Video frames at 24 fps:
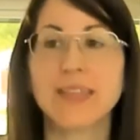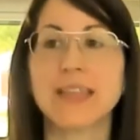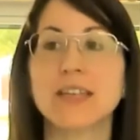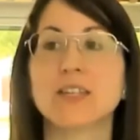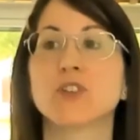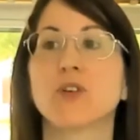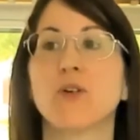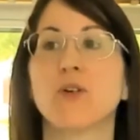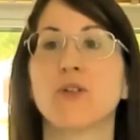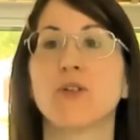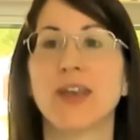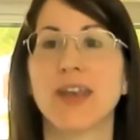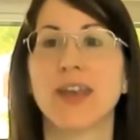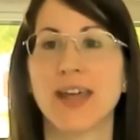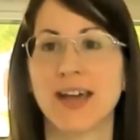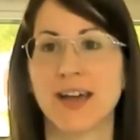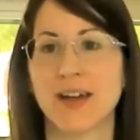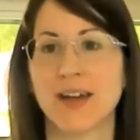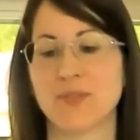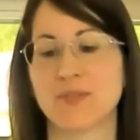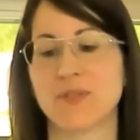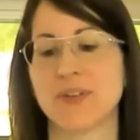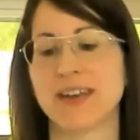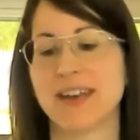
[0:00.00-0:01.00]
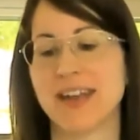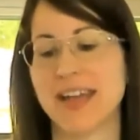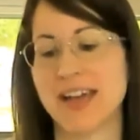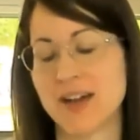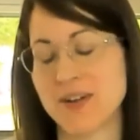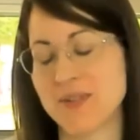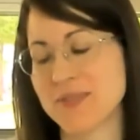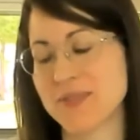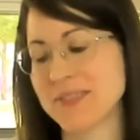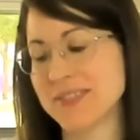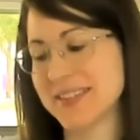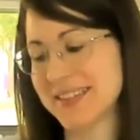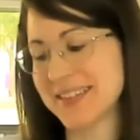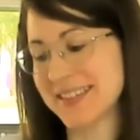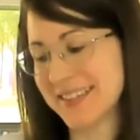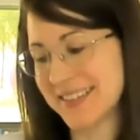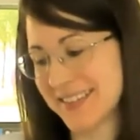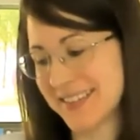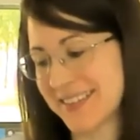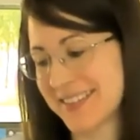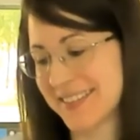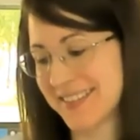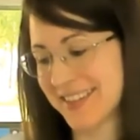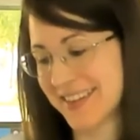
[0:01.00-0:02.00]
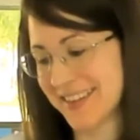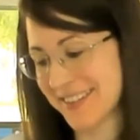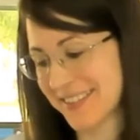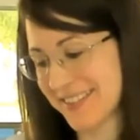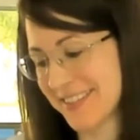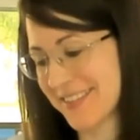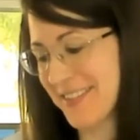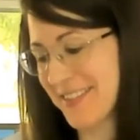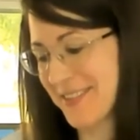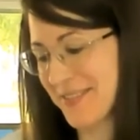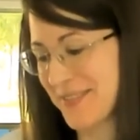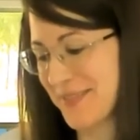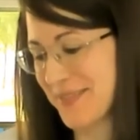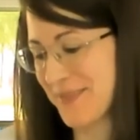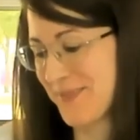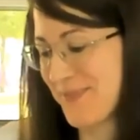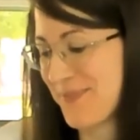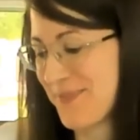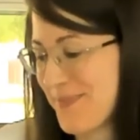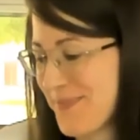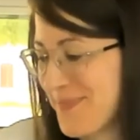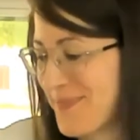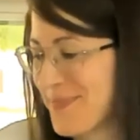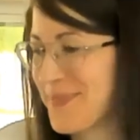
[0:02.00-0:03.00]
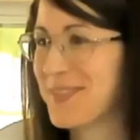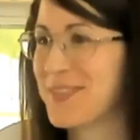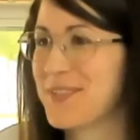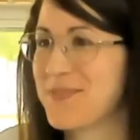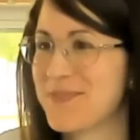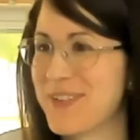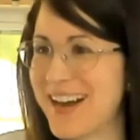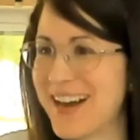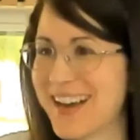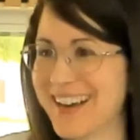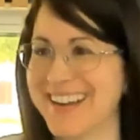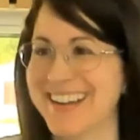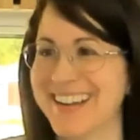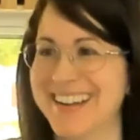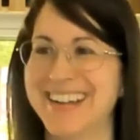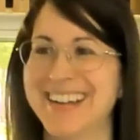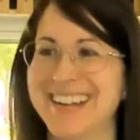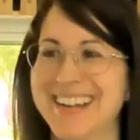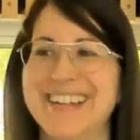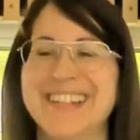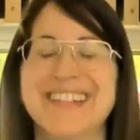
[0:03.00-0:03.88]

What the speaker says: So now start the fun.